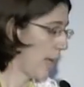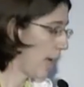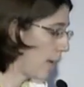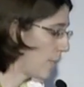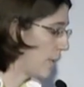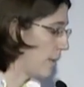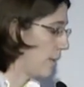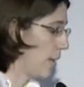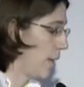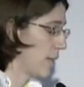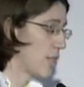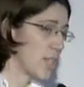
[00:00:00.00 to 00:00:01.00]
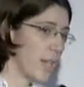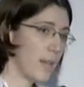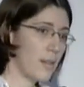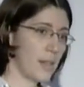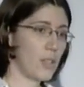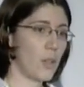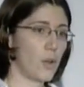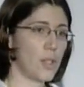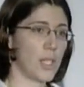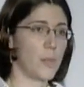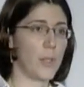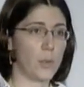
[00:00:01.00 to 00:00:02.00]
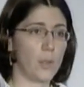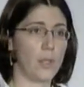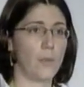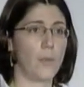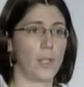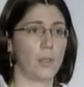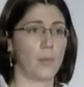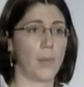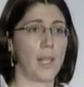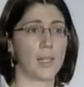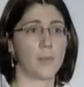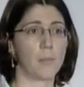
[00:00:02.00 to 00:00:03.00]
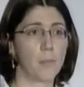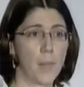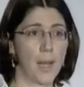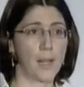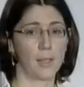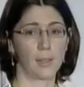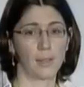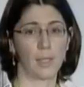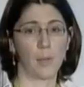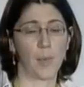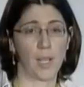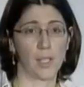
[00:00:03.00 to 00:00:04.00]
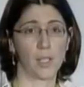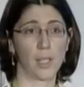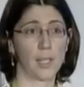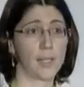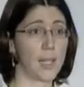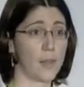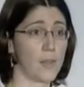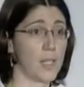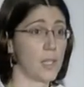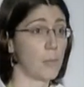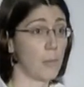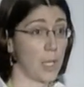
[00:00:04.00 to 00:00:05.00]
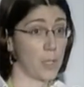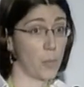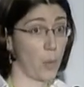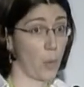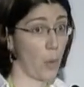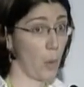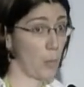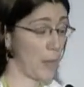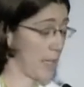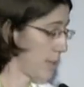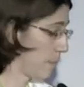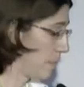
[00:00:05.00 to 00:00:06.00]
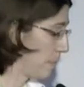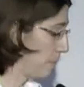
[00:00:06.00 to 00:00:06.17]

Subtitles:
Having shared resources between different domains make the operational services much more complex.